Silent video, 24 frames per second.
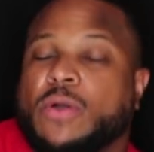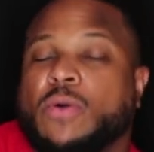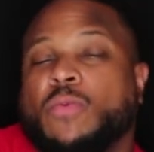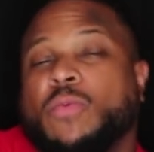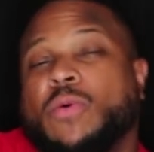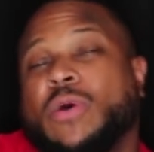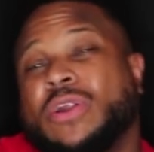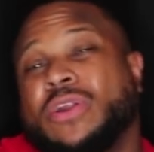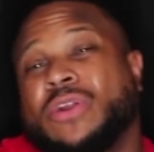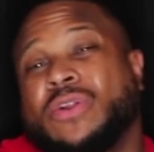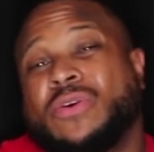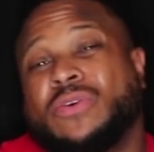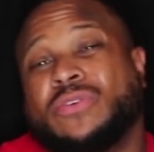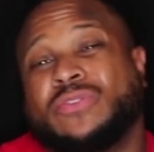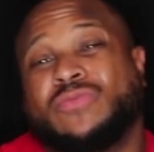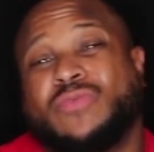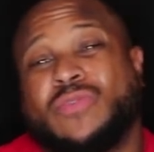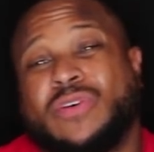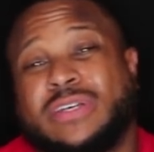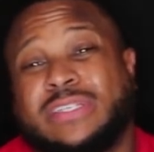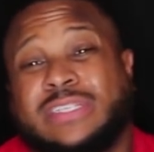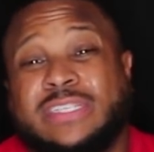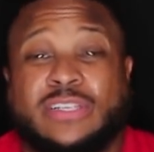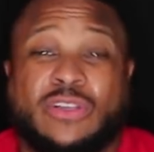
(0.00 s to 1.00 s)
one of those
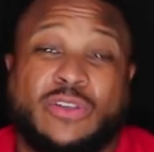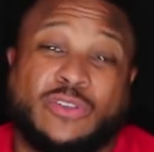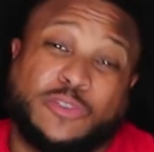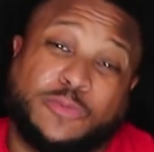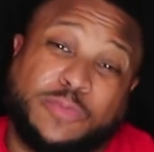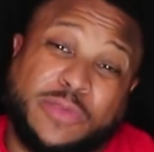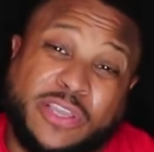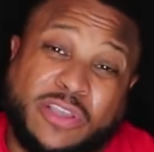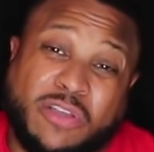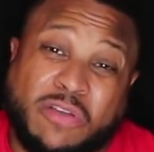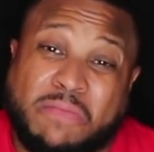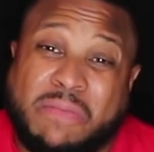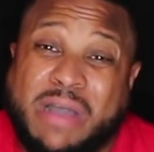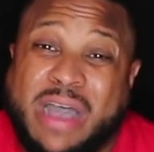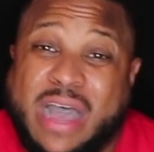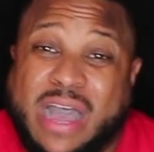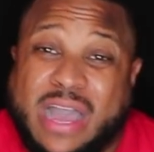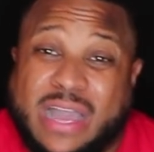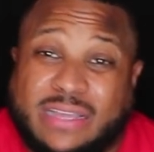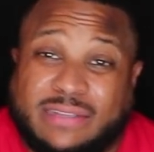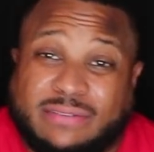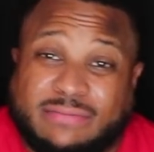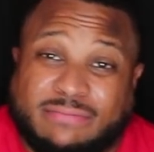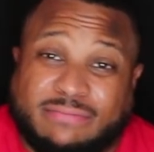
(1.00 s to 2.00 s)
ones that's gonna speak her
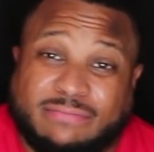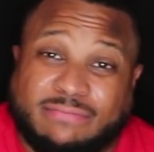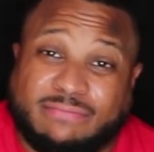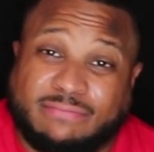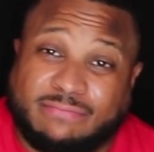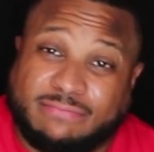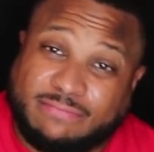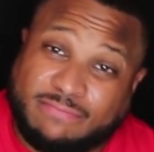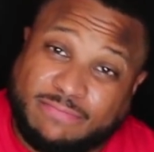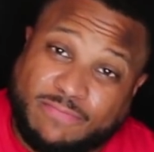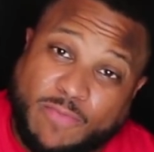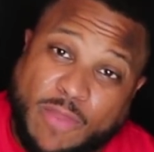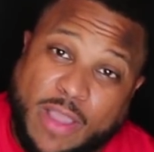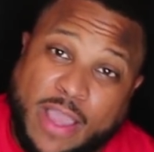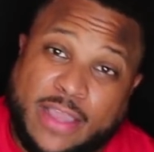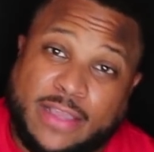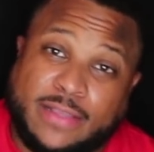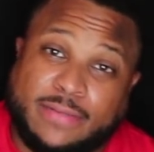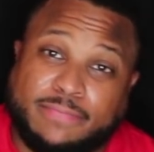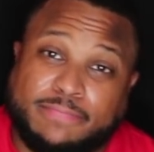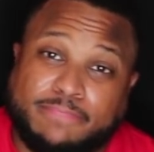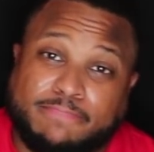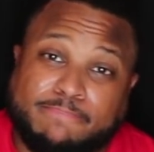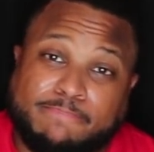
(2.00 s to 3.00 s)
mind,
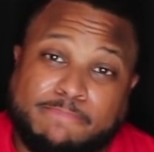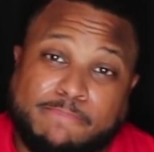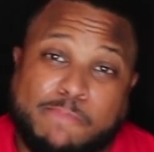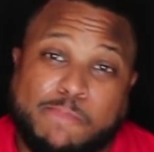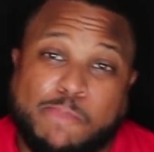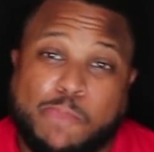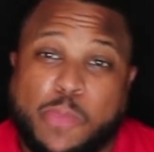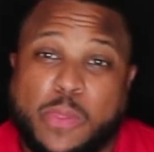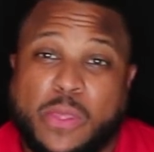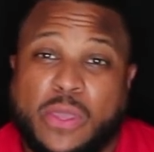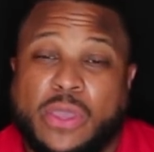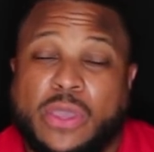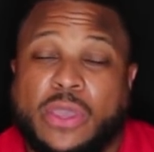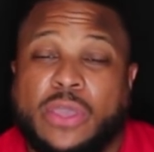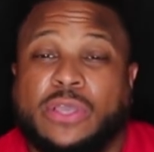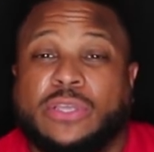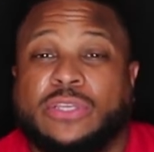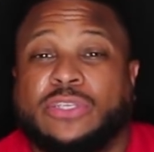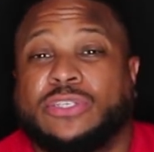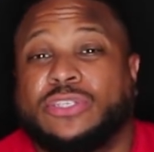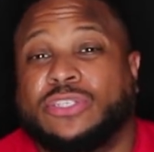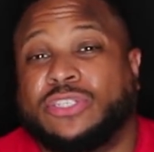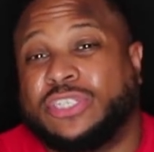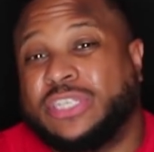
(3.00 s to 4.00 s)
right?
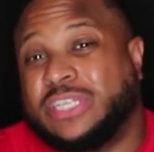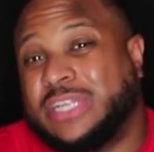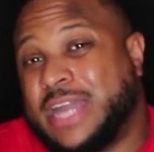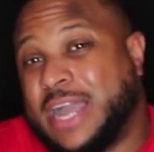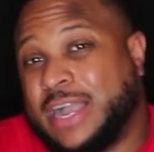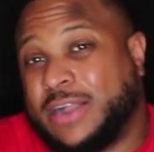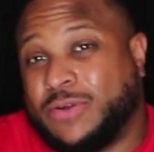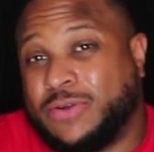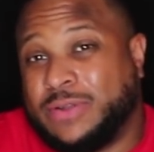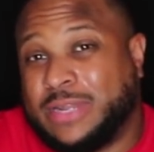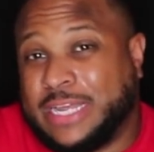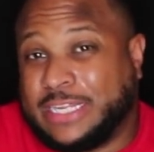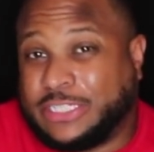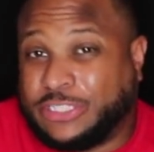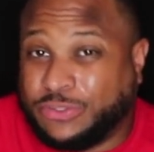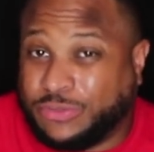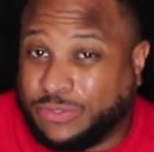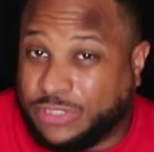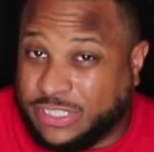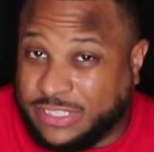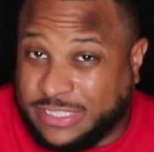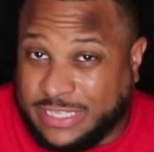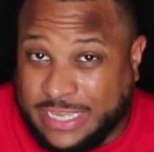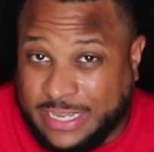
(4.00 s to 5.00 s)
She not gonna let you
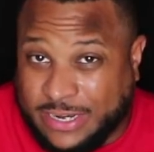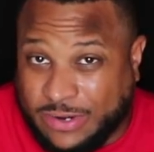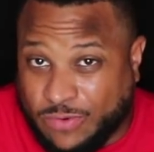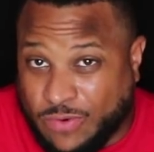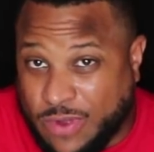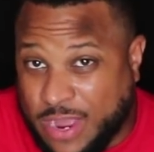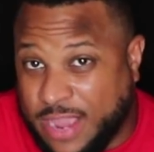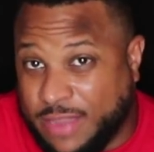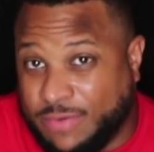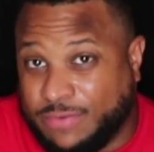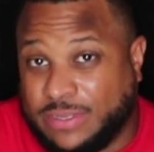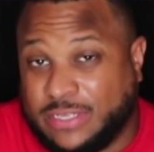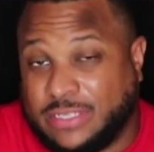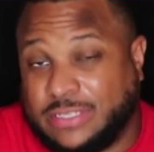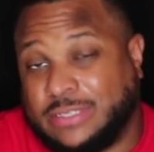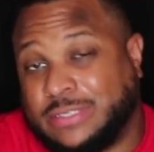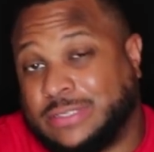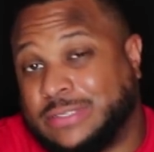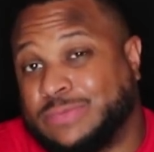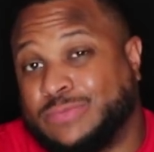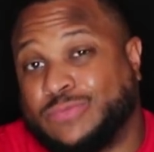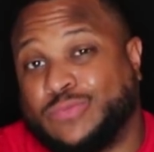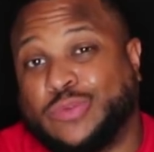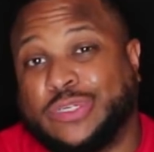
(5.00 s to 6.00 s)
just get away with
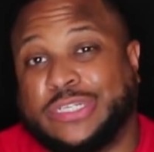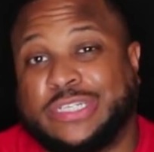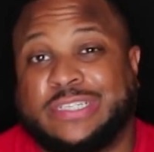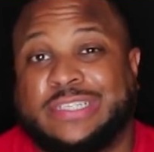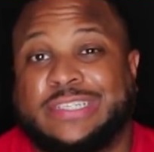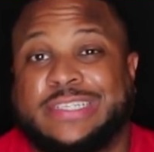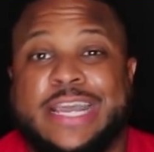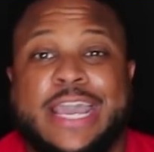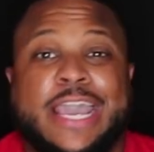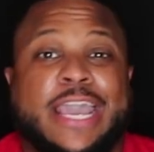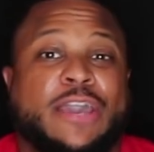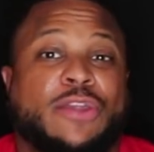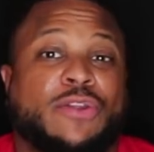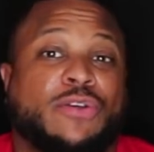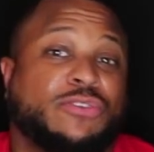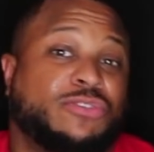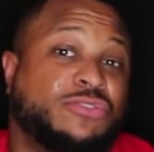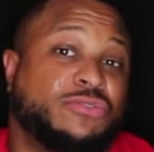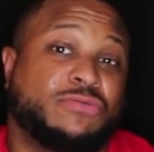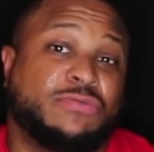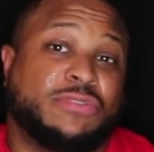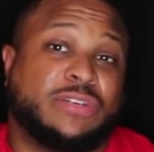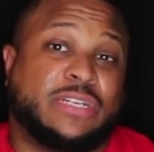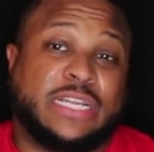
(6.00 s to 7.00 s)
saying or
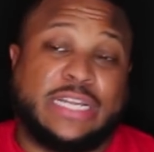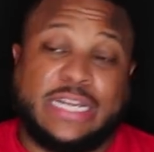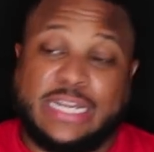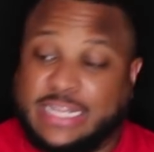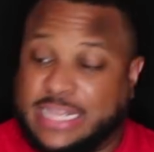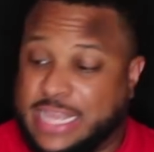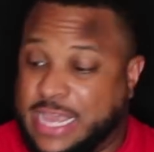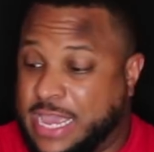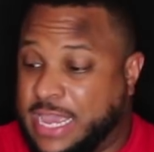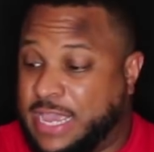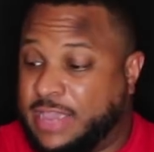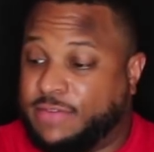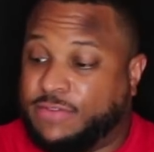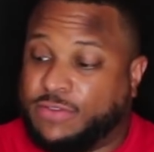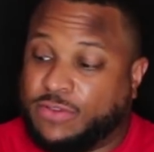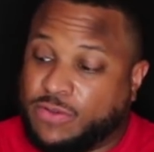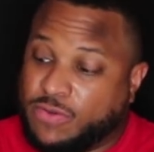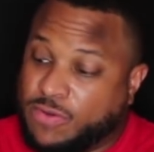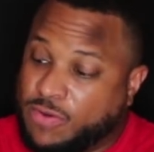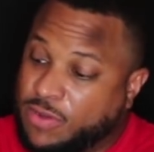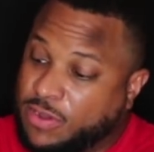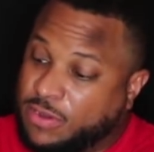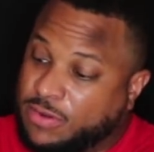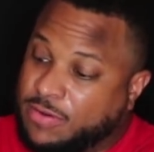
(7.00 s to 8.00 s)
doing anything. You
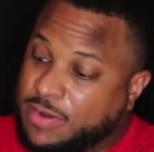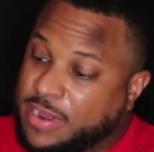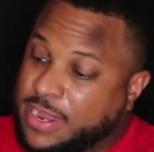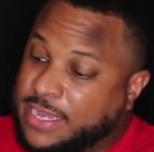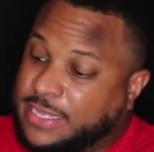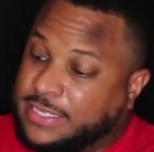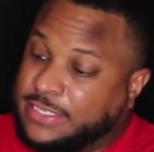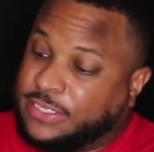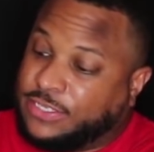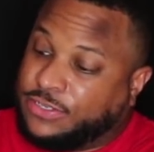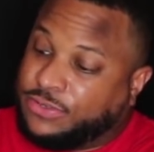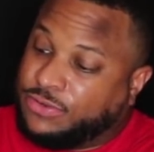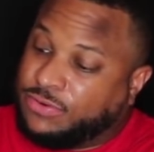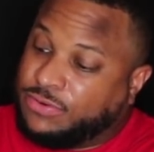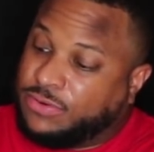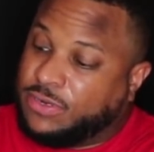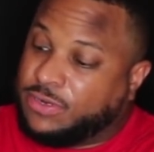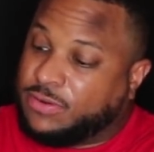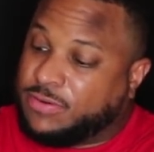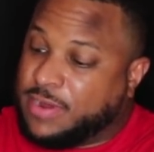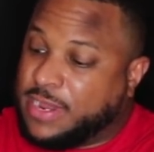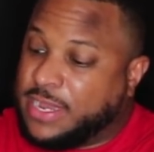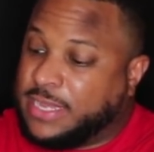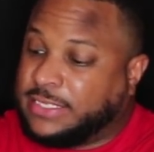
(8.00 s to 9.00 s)
going crazy, you
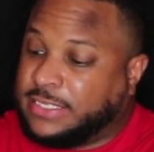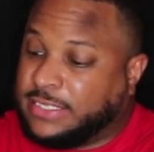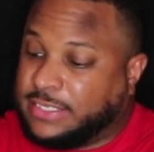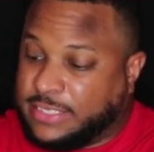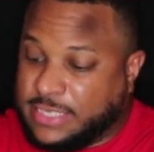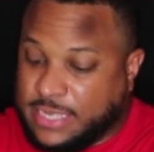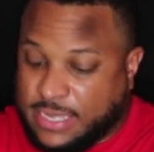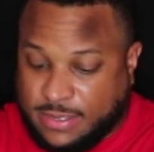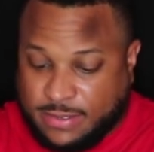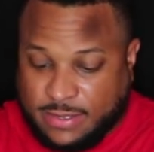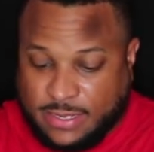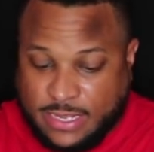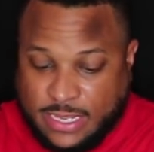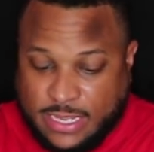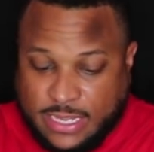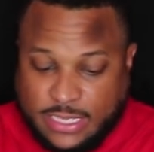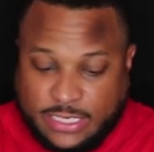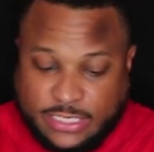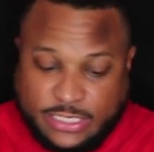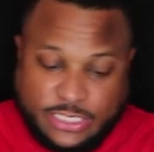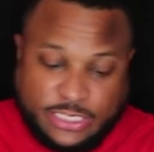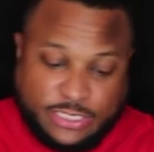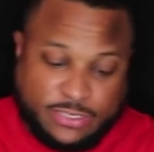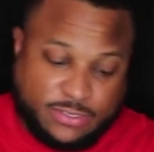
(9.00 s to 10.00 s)
doing crazy stuff,
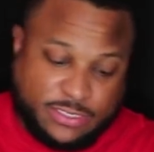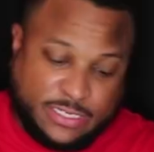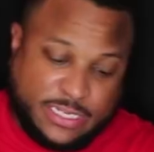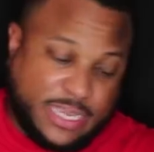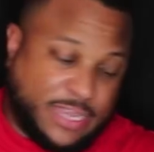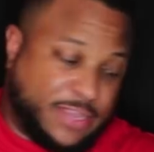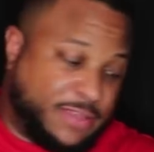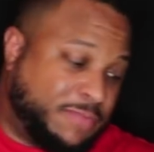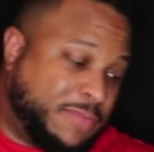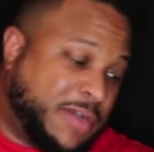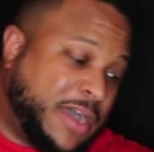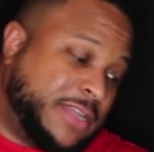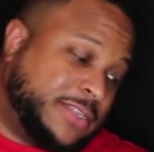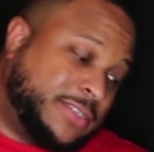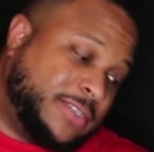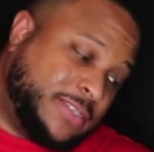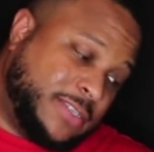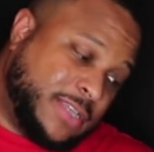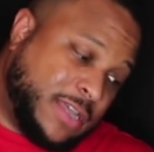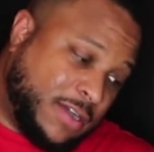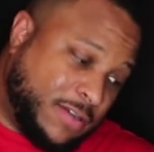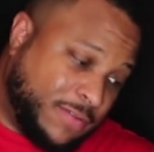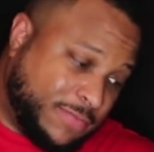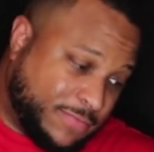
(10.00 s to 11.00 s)
she gonna tell you about
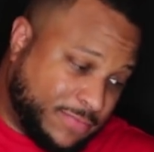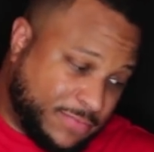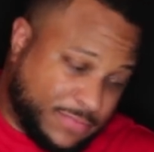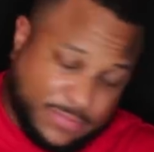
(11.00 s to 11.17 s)
yourself.